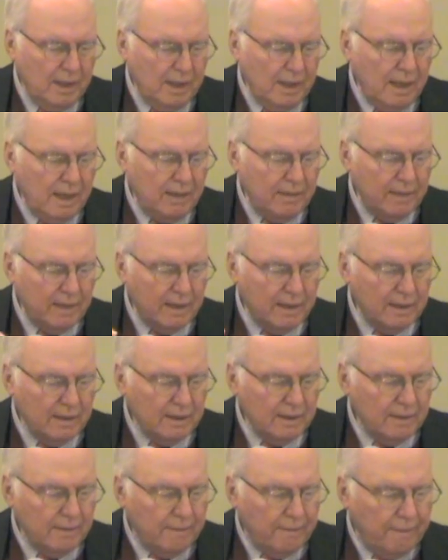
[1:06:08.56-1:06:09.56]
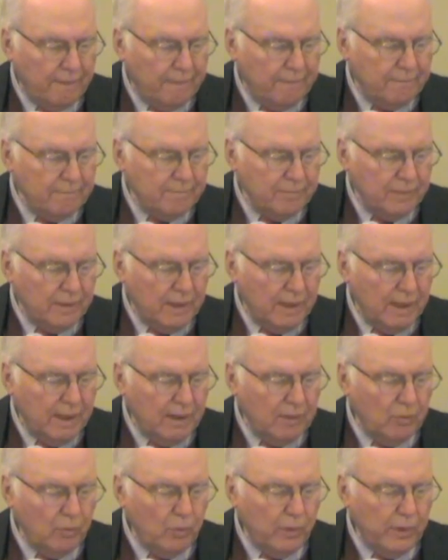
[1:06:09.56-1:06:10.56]
And then
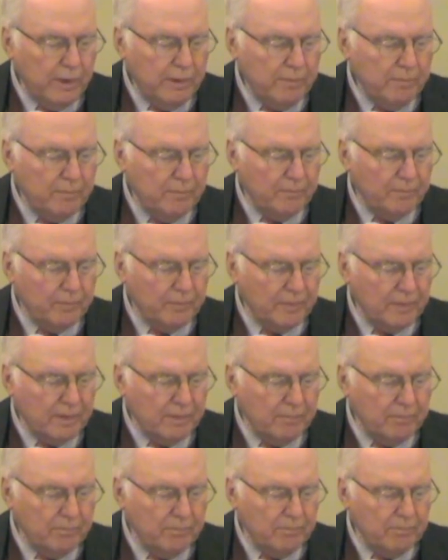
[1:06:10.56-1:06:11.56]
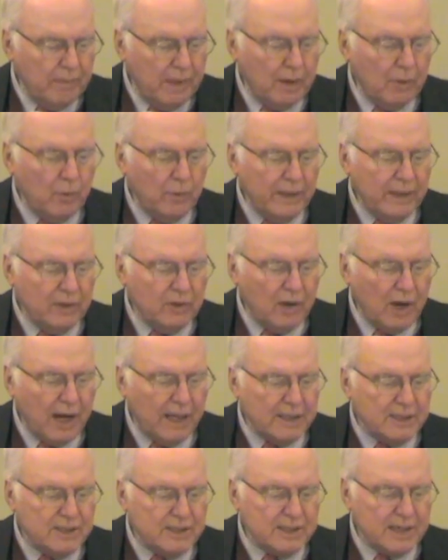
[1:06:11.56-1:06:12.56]
may we
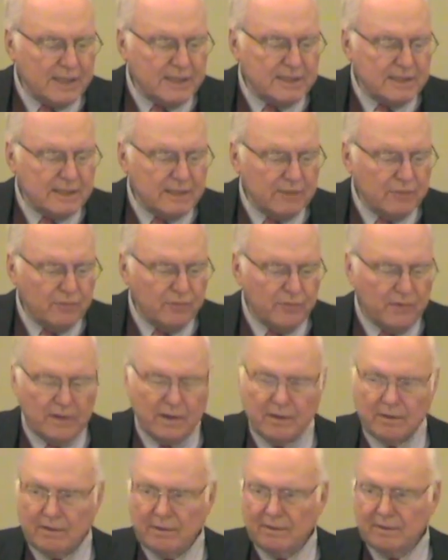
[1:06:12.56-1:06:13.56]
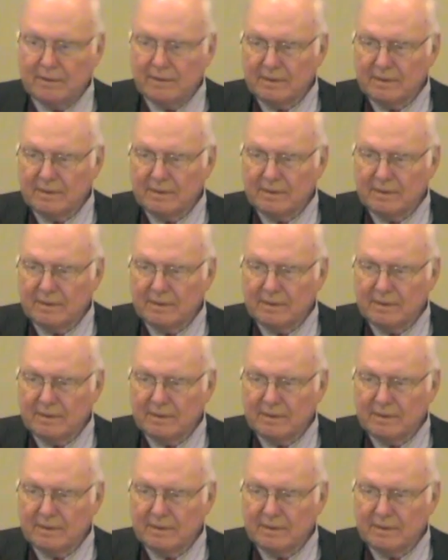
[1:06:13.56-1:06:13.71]
not justly fear